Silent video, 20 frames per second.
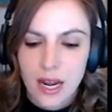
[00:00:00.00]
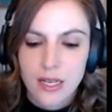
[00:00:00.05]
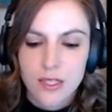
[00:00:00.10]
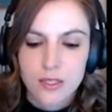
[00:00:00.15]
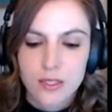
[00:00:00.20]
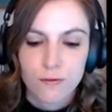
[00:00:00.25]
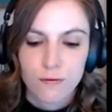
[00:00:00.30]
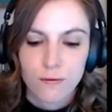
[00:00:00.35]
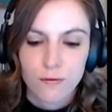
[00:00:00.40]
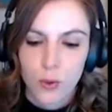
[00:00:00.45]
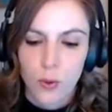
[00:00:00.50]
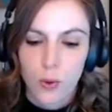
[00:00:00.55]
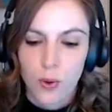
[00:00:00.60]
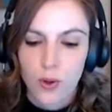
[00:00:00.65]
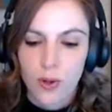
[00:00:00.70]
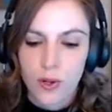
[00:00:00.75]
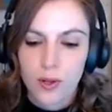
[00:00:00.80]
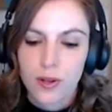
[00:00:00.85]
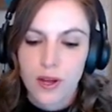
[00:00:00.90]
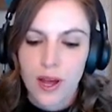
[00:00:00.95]
as
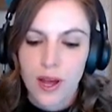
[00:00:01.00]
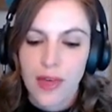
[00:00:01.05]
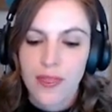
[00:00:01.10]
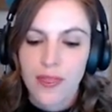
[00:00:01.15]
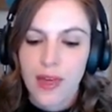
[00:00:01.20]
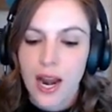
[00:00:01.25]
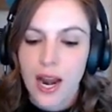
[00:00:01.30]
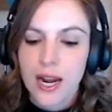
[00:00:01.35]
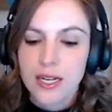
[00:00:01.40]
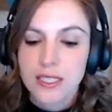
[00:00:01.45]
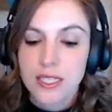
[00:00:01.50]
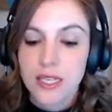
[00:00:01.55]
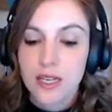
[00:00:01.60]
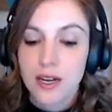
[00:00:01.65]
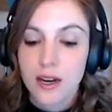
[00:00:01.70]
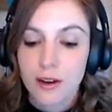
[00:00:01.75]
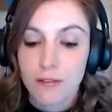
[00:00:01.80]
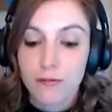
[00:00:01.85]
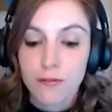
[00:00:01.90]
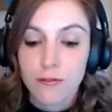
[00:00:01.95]
fuel. And that
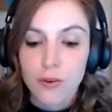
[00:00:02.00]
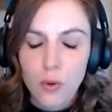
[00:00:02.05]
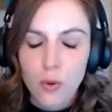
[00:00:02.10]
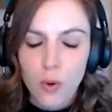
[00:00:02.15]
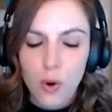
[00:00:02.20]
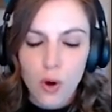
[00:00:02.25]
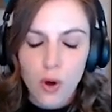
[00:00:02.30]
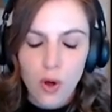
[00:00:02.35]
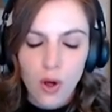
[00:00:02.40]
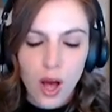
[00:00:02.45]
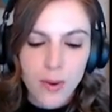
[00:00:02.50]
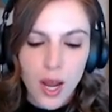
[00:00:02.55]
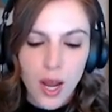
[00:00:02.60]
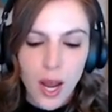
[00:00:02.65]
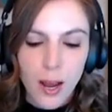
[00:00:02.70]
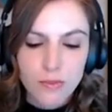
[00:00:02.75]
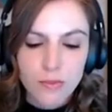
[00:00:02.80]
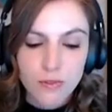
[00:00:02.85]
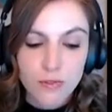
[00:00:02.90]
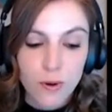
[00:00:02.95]
idea of fuel
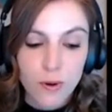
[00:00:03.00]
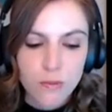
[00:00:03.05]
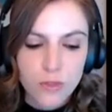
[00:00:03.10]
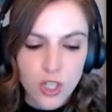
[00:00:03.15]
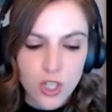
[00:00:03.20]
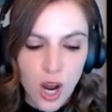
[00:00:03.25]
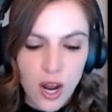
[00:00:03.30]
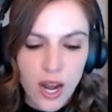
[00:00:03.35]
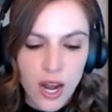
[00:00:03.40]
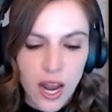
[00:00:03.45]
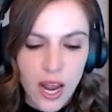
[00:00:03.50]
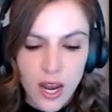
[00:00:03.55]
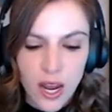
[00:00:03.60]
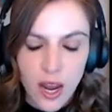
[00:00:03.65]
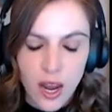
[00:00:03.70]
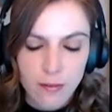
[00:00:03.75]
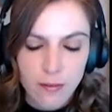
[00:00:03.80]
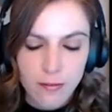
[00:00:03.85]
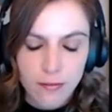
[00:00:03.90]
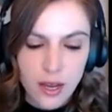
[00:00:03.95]
comes from John
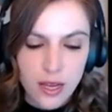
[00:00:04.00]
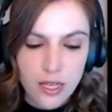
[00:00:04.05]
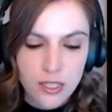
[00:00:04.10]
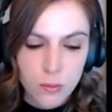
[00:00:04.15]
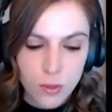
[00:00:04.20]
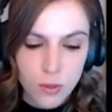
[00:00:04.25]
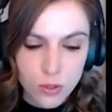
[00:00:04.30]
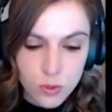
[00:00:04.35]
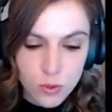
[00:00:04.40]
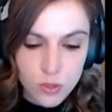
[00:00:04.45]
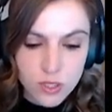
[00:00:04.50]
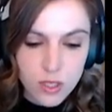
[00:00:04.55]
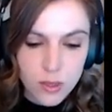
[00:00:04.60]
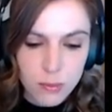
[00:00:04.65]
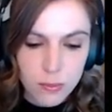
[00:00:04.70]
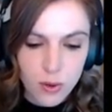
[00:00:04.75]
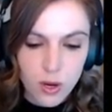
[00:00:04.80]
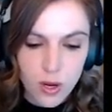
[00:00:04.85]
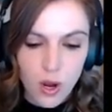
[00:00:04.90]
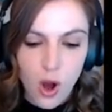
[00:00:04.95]
Acuff, his most
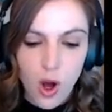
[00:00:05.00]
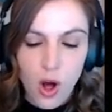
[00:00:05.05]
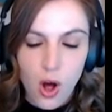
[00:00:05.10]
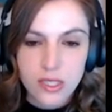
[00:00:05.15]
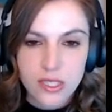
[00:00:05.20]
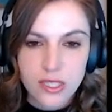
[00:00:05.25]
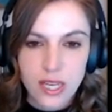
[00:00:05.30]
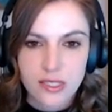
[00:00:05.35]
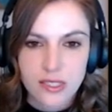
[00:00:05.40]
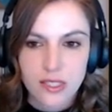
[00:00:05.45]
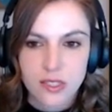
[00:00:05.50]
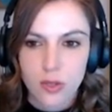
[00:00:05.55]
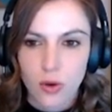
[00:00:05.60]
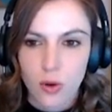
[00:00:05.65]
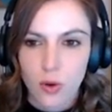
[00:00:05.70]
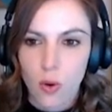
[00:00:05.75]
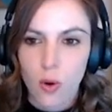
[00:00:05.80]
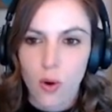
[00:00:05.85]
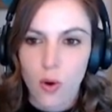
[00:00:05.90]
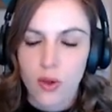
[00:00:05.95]
recent book, All It Takes Is a
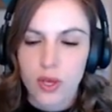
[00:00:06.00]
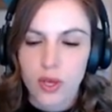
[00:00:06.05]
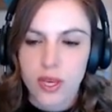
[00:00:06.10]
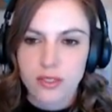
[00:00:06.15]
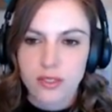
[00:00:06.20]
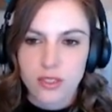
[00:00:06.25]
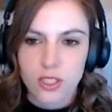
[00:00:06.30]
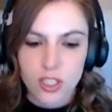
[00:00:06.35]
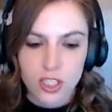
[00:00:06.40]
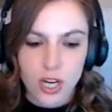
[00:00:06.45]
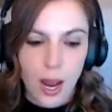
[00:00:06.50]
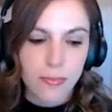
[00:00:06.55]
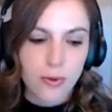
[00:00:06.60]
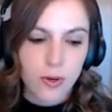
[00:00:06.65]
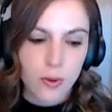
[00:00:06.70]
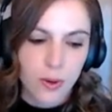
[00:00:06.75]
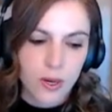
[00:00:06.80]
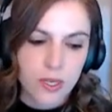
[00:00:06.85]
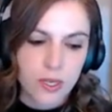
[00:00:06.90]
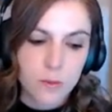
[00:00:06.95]
Goal. He has a
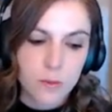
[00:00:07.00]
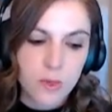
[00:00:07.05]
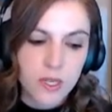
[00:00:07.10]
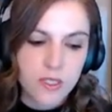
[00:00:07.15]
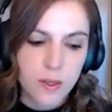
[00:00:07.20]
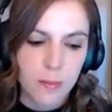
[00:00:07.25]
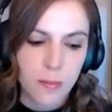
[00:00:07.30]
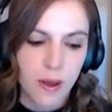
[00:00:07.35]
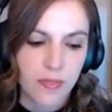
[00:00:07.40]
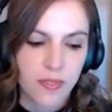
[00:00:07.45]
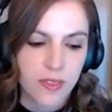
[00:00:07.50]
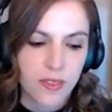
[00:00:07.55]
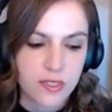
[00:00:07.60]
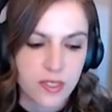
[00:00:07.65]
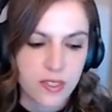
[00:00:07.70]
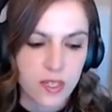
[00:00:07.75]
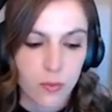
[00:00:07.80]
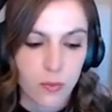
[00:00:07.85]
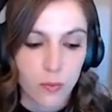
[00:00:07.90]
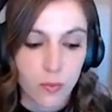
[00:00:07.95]
chapter where he speaks about this,
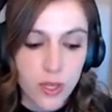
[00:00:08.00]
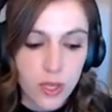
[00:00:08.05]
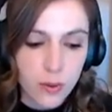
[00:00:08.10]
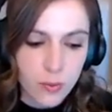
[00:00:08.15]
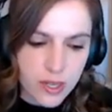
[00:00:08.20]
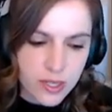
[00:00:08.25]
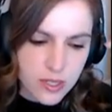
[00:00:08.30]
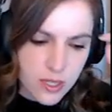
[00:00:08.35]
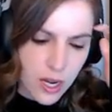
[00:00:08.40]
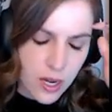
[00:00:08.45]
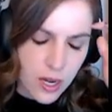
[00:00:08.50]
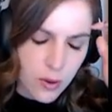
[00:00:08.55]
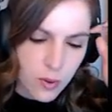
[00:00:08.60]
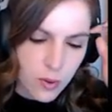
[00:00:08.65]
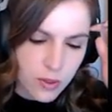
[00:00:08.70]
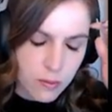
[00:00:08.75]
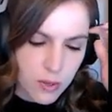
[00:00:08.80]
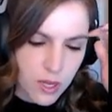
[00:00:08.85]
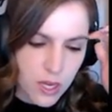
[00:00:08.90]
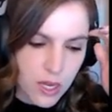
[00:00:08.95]
and it really resonated
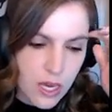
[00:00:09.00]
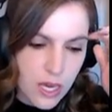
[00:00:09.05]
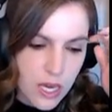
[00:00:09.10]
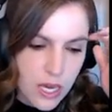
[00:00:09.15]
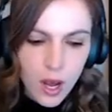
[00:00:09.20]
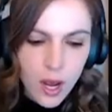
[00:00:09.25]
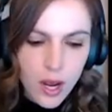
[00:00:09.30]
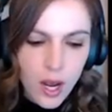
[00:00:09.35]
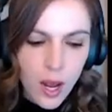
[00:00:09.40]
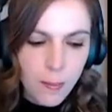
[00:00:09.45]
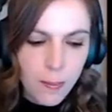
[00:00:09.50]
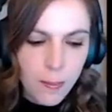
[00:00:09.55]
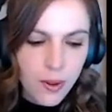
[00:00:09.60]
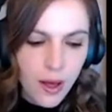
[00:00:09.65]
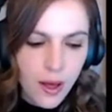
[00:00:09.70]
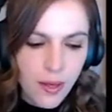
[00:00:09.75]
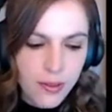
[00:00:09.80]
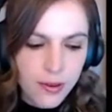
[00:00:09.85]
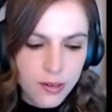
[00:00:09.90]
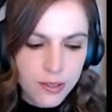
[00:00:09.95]
with me. A couple
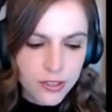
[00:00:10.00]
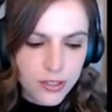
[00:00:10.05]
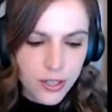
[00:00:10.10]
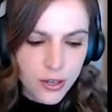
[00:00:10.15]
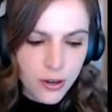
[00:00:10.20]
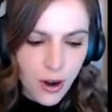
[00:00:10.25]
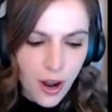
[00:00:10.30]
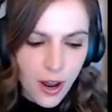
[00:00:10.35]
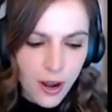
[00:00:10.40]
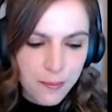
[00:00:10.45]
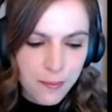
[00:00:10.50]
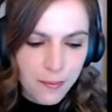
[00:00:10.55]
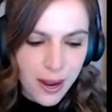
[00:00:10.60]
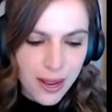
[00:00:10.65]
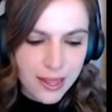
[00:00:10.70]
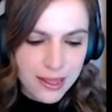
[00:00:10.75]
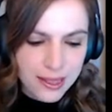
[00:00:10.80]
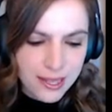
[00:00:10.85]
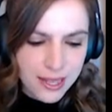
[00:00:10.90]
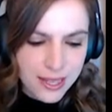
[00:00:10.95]
others that are on
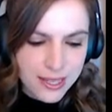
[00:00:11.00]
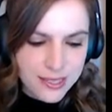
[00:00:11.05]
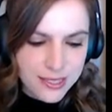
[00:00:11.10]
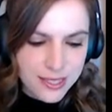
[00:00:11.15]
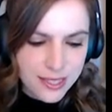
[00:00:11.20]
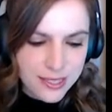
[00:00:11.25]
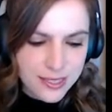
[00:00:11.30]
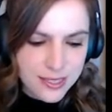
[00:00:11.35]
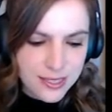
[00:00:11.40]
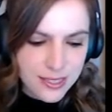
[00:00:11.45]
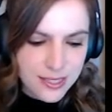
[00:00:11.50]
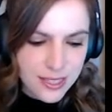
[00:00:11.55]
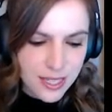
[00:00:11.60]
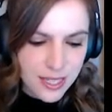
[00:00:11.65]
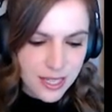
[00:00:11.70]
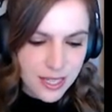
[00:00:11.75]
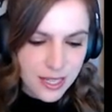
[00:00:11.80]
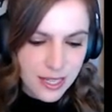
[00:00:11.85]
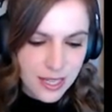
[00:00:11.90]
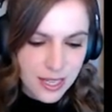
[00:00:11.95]
my list. Let's
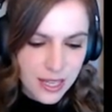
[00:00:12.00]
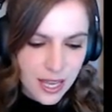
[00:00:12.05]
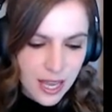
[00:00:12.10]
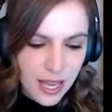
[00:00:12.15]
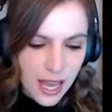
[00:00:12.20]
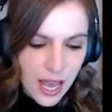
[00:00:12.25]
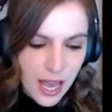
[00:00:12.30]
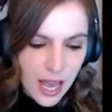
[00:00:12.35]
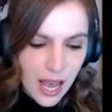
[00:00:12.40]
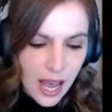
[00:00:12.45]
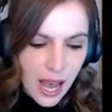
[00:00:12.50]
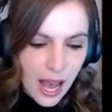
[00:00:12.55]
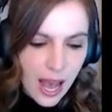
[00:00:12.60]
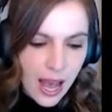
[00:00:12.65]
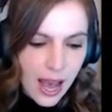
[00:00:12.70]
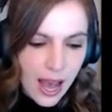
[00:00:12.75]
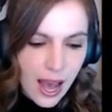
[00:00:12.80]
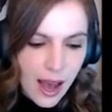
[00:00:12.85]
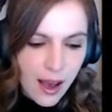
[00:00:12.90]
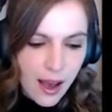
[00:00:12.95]
see.
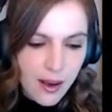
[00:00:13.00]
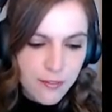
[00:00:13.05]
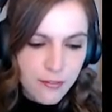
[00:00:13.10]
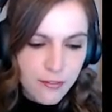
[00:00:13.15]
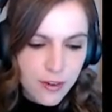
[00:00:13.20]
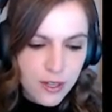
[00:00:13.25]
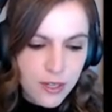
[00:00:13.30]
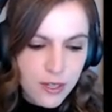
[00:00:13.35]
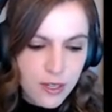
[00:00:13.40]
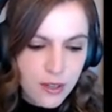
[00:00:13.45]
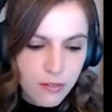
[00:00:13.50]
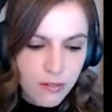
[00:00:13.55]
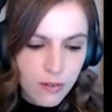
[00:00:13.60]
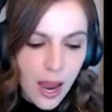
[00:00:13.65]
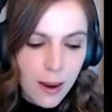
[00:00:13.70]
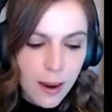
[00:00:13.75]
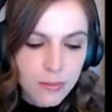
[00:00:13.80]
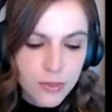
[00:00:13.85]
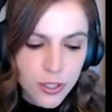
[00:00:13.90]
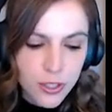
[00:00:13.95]

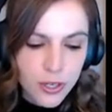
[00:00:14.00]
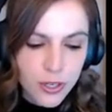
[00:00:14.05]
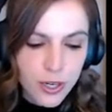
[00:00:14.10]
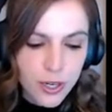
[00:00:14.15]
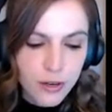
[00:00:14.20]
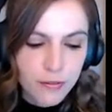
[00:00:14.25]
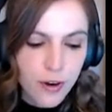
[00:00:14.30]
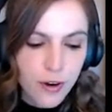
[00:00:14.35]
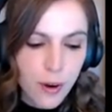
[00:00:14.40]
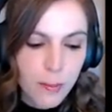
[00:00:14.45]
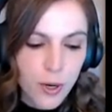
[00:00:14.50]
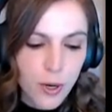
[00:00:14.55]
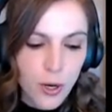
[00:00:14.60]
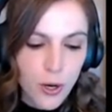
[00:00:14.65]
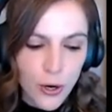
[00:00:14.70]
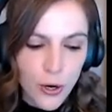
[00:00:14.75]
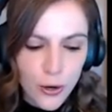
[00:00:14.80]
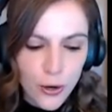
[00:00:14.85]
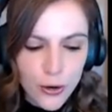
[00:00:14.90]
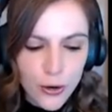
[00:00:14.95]
I'm turning from
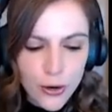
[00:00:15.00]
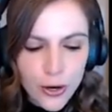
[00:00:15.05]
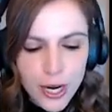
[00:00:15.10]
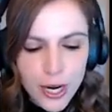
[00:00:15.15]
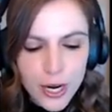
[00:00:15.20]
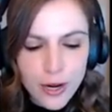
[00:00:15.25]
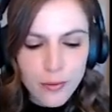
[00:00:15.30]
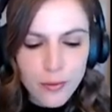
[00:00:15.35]
earning